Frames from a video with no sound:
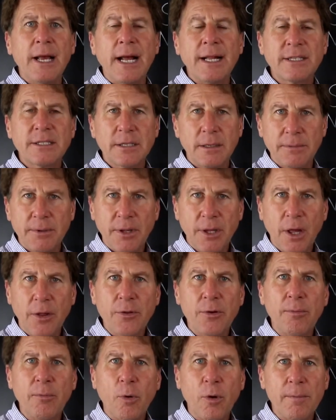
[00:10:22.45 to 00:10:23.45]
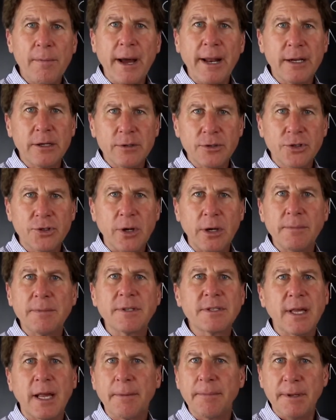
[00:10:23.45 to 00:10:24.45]
and some of the other more medical
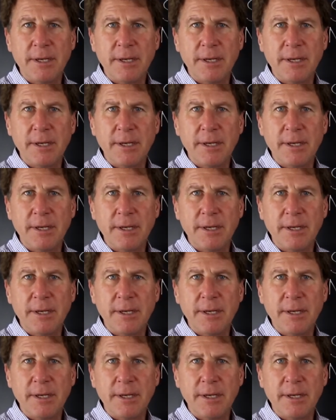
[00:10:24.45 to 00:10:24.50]
treatments like